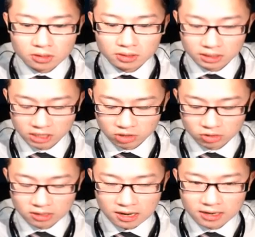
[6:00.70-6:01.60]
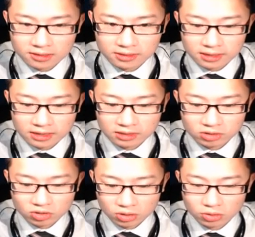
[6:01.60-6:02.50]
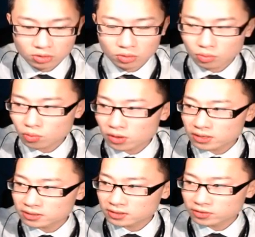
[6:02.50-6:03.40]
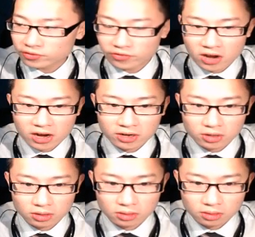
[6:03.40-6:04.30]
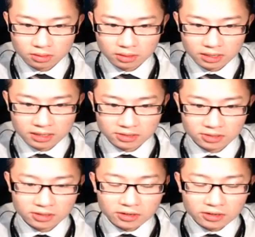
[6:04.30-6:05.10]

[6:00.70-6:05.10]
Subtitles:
teach you guys and show you what is this final int.